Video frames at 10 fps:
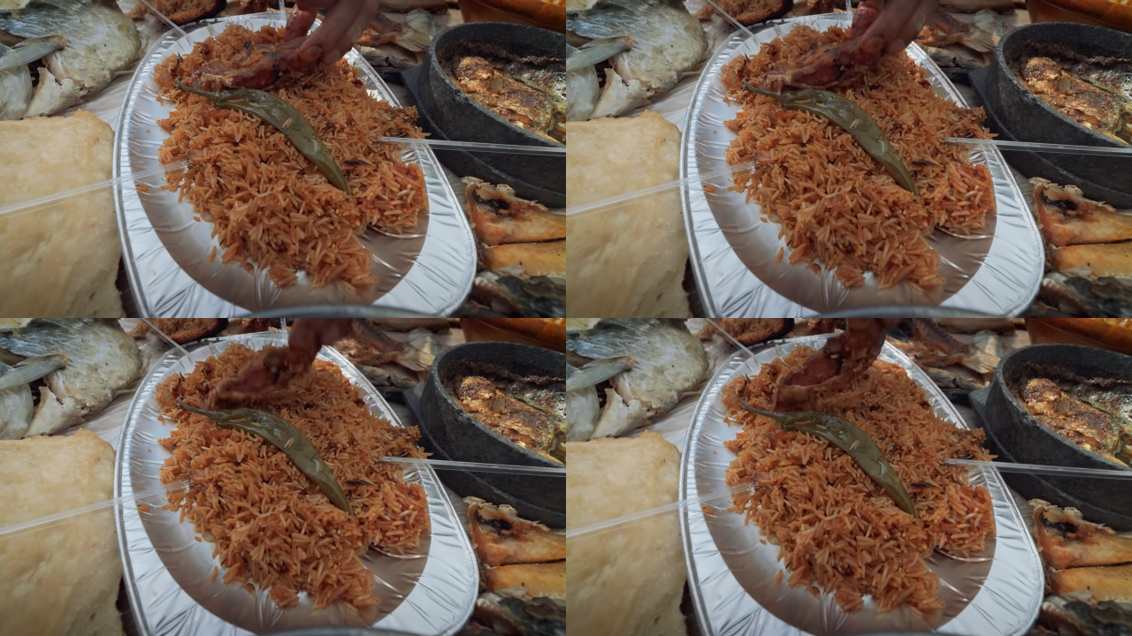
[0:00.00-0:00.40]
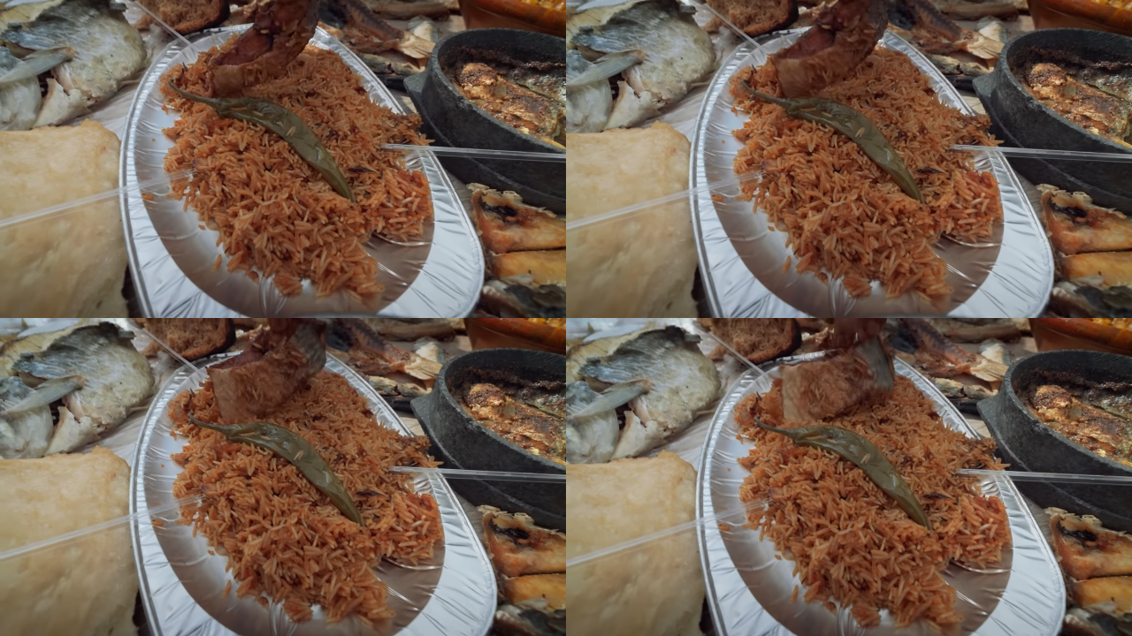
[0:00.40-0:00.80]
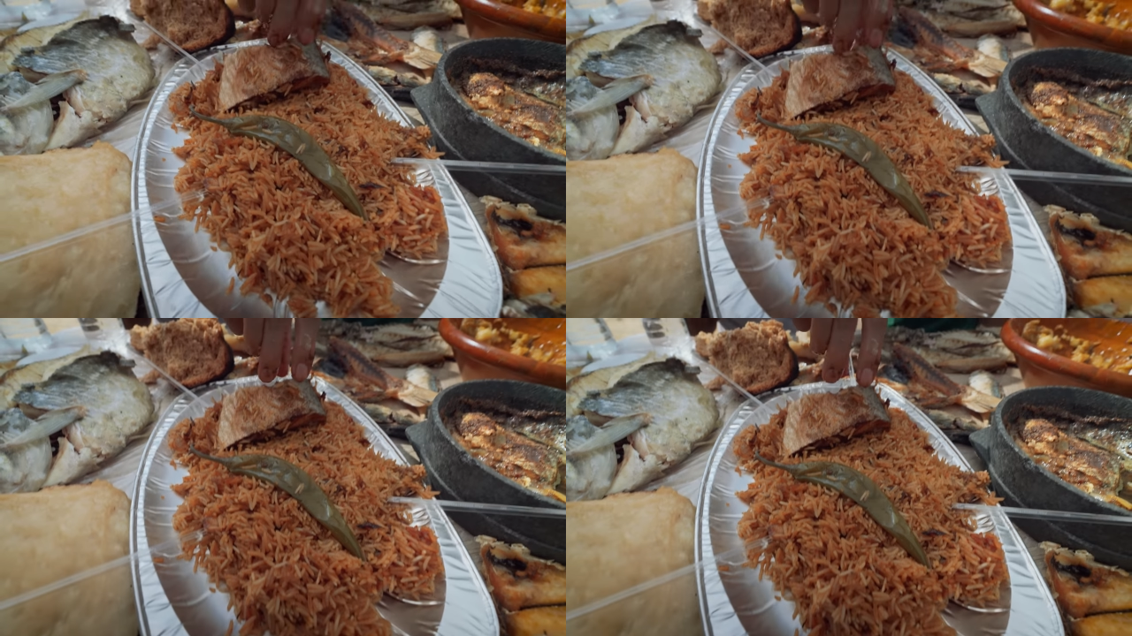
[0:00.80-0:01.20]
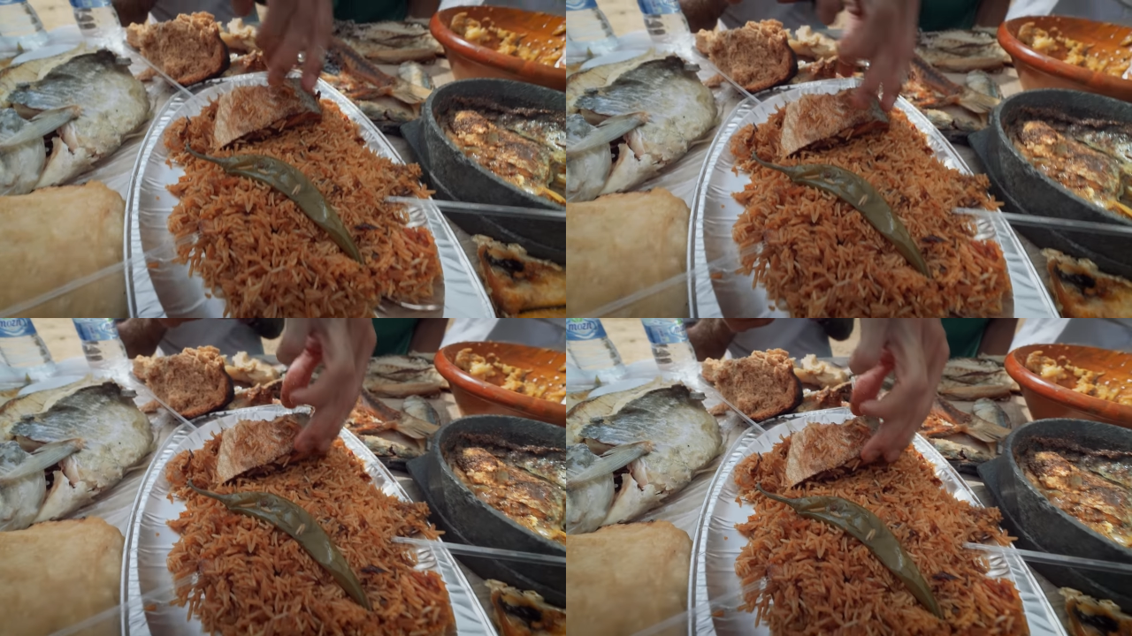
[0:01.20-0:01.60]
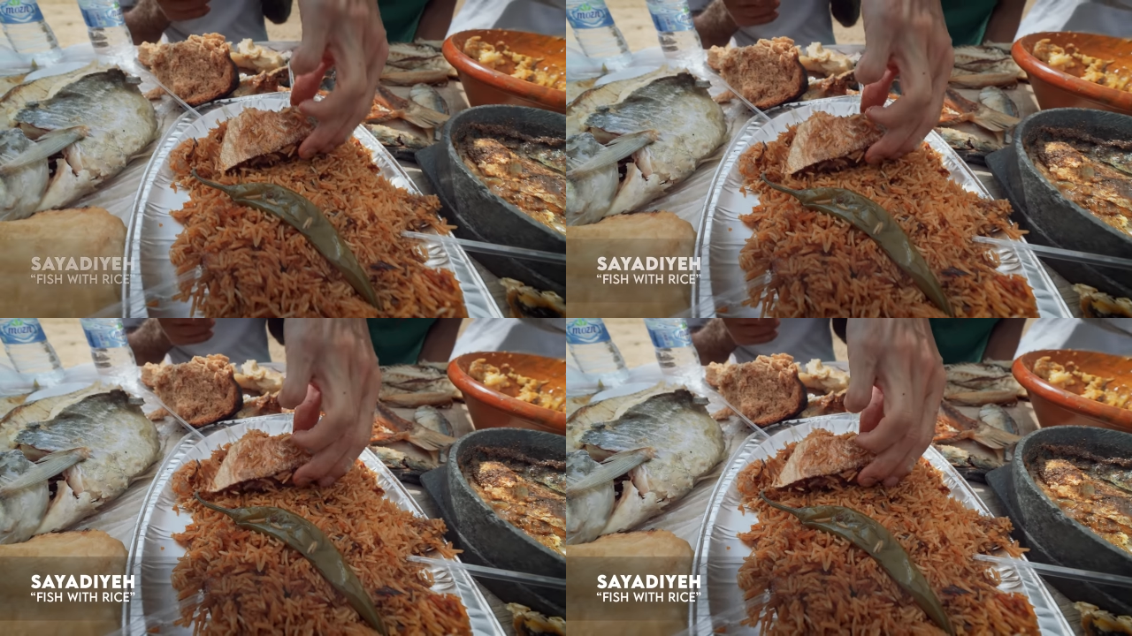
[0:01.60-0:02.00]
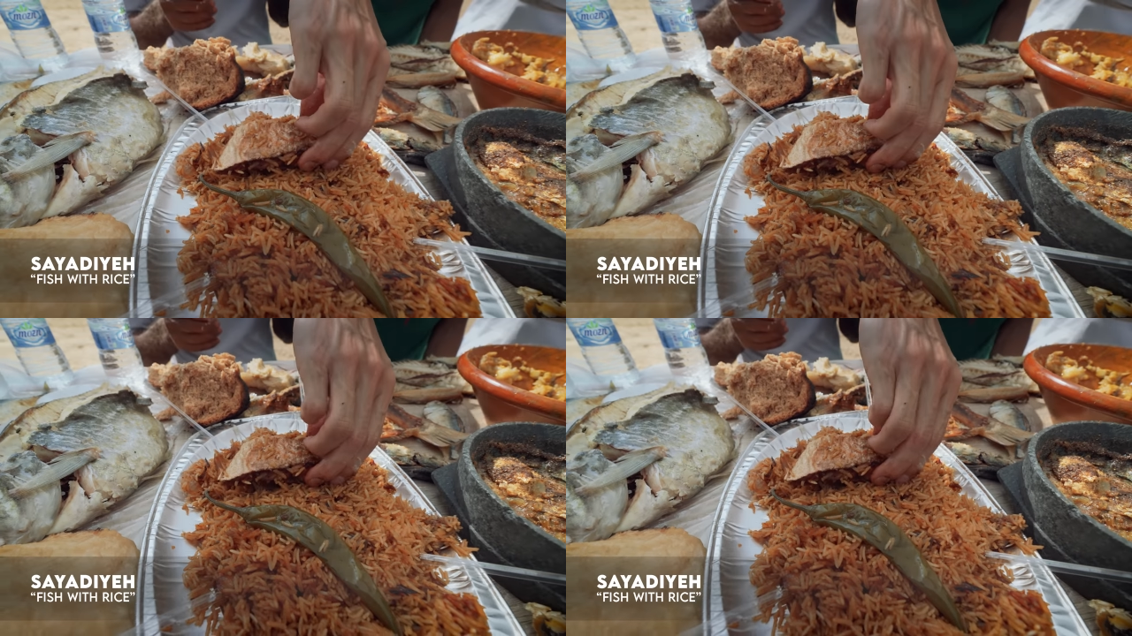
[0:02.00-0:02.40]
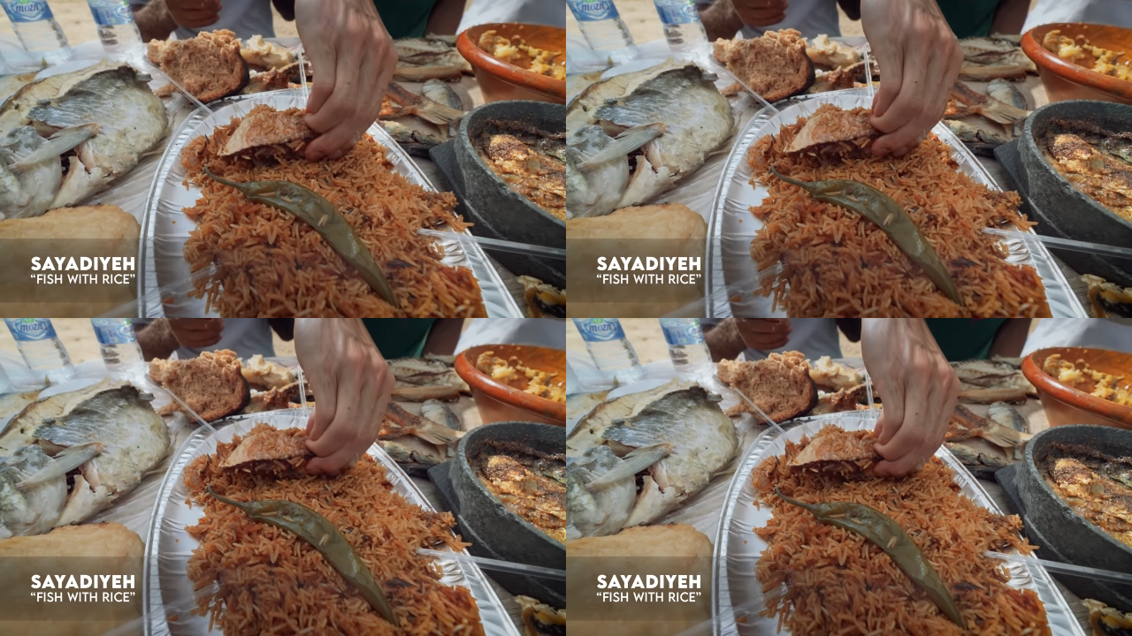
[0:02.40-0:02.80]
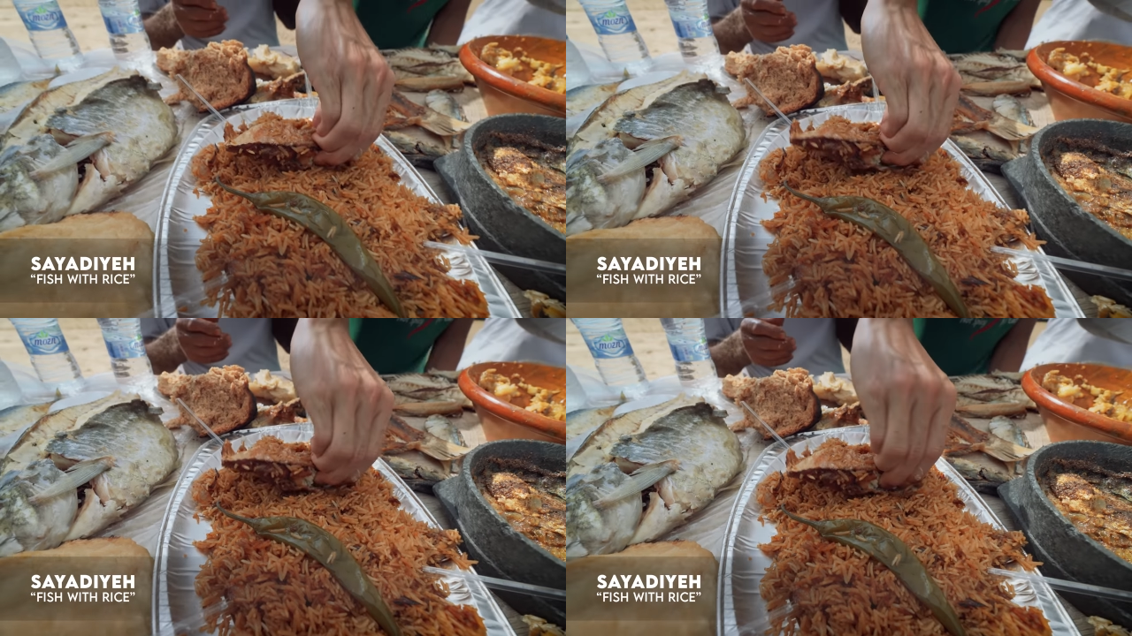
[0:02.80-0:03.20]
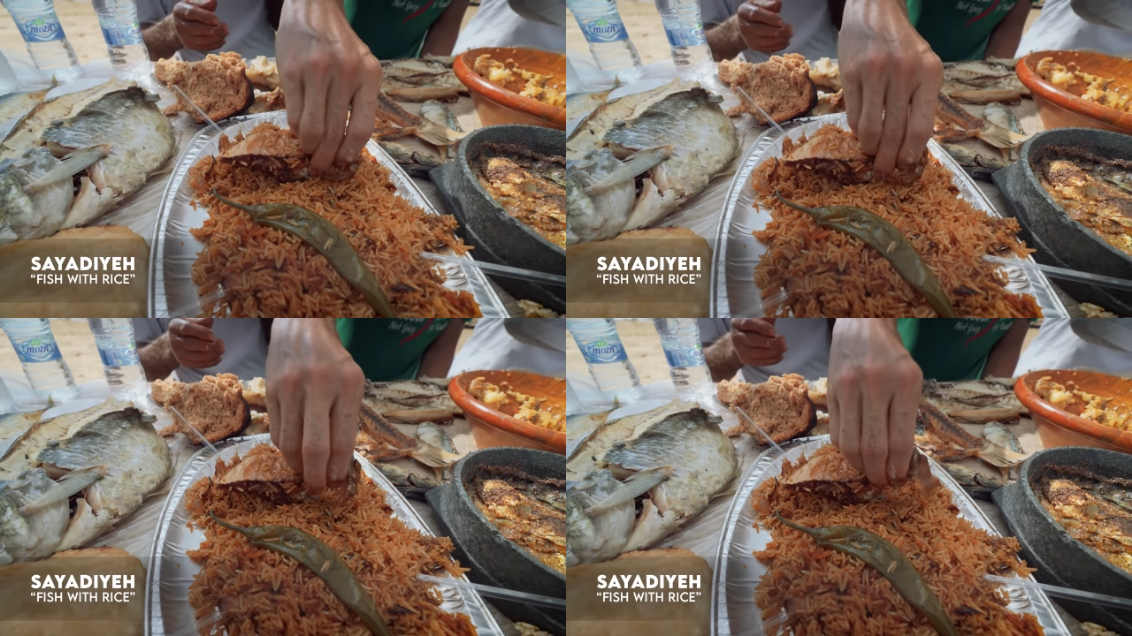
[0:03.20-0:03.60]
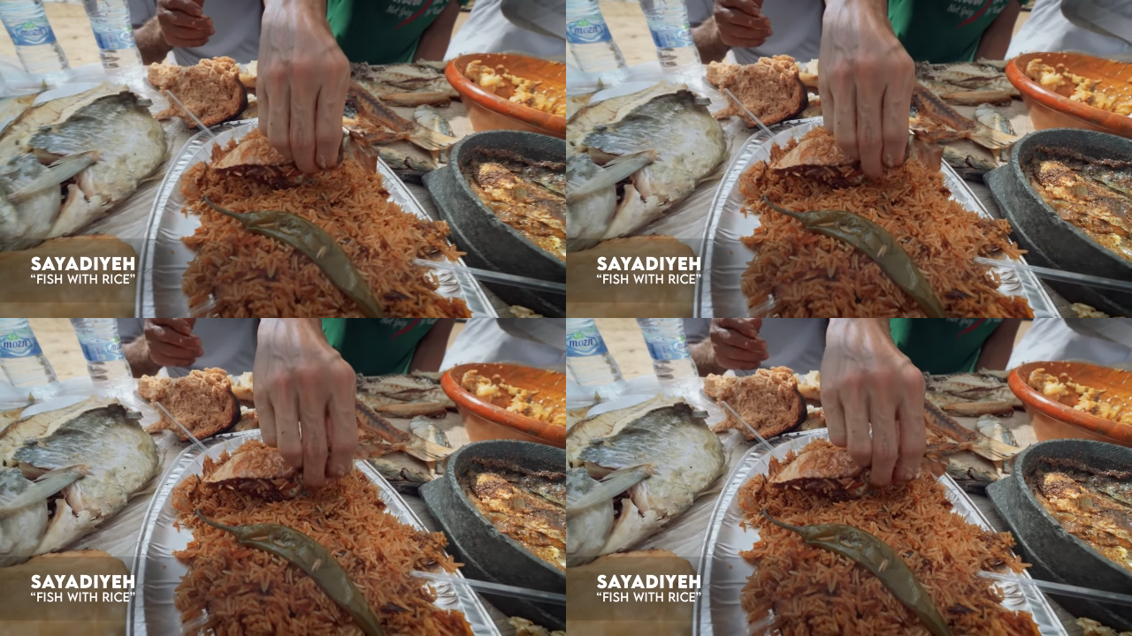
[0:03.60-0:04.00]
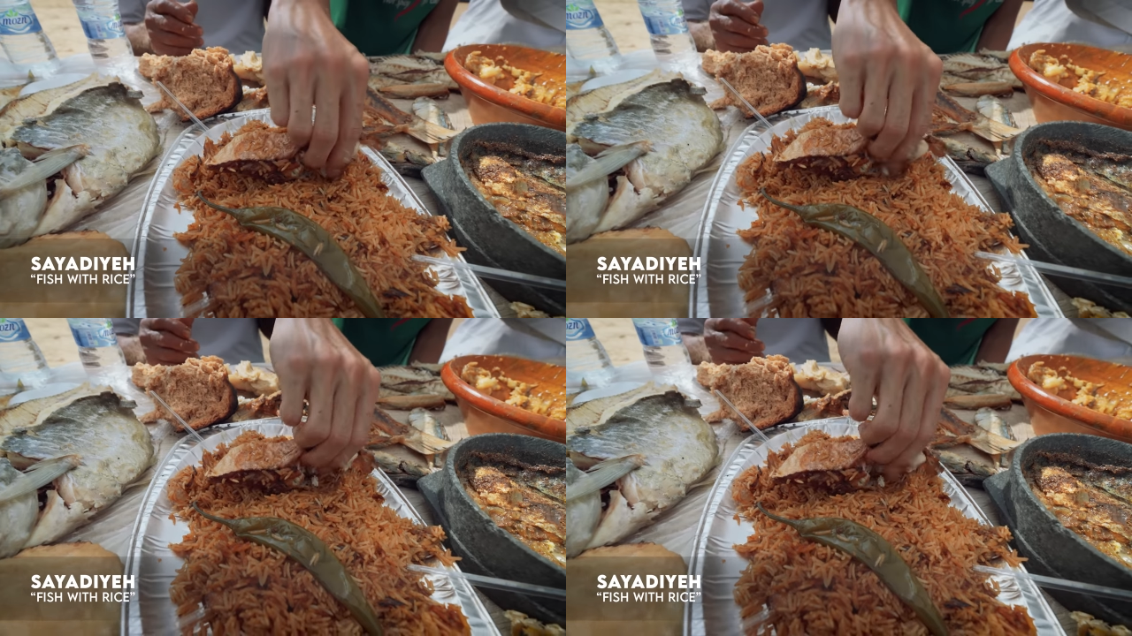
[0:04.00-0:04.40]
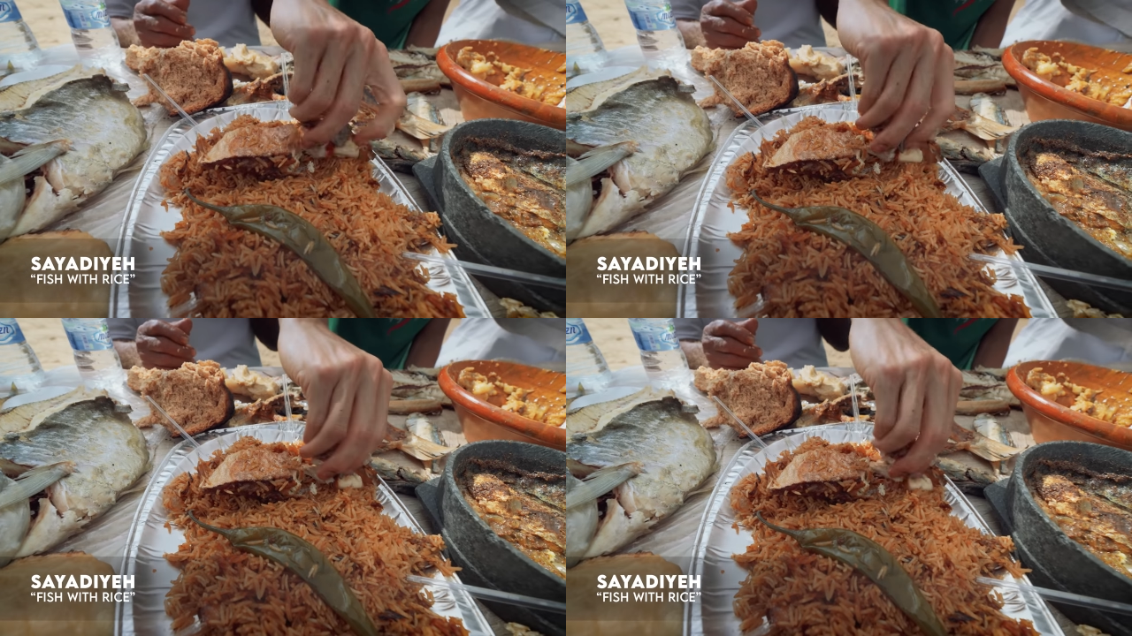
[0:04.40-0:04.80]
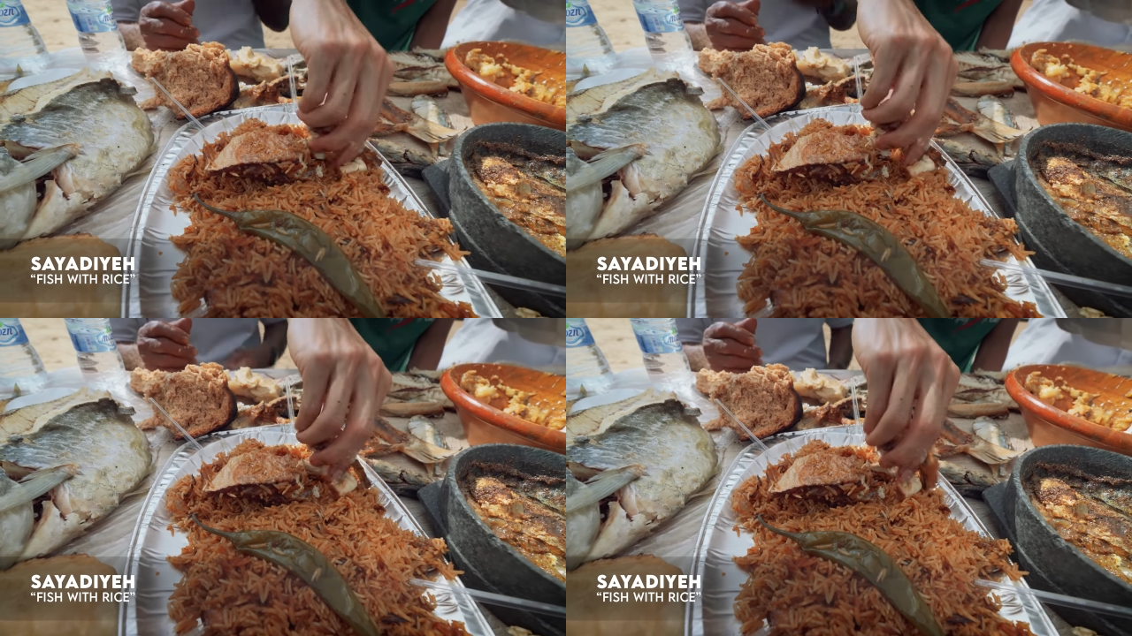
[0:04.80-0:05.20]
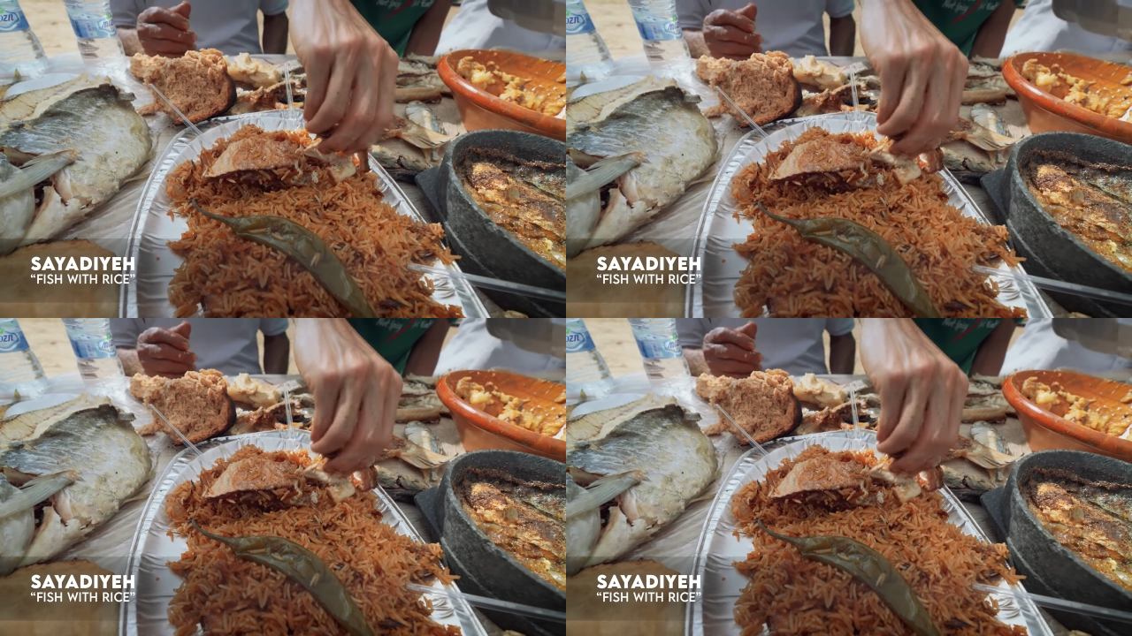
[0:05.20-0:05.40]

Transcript: Nobody's mouth can be seen.